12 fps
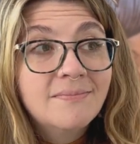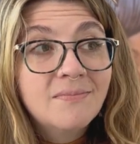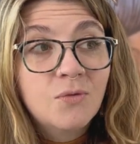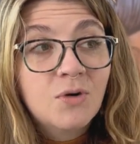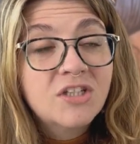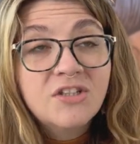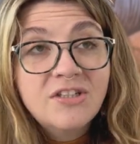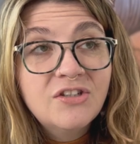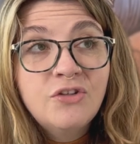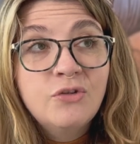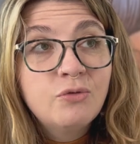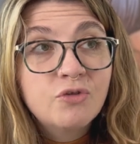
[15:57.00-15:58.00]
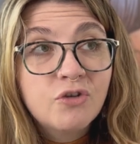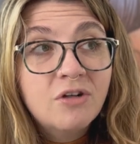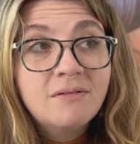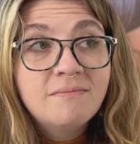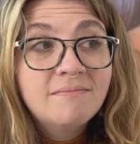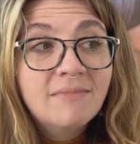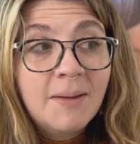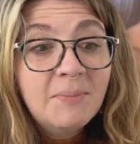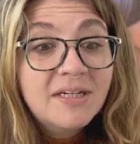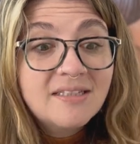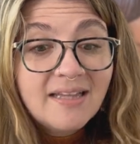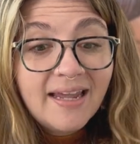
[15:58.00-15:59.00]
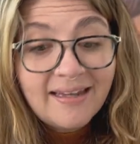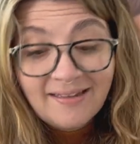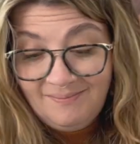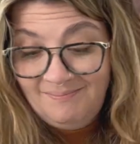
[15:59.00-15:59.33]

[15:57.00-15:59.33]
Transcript: Rust is a neutral. I'm going to say it.